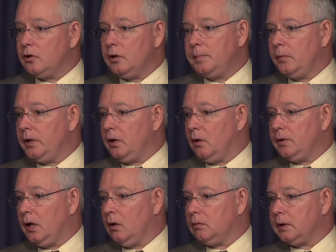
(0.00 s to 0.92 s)
Could be, we don't
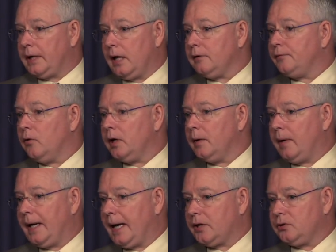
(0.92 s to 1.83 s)
know. California
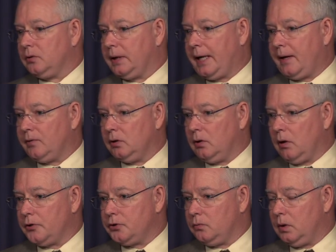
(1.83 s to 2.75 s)
might actually have a
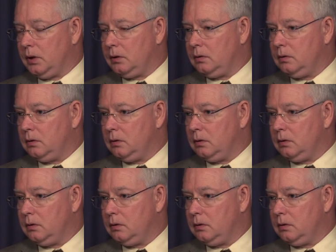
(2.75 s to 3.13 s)
larger one.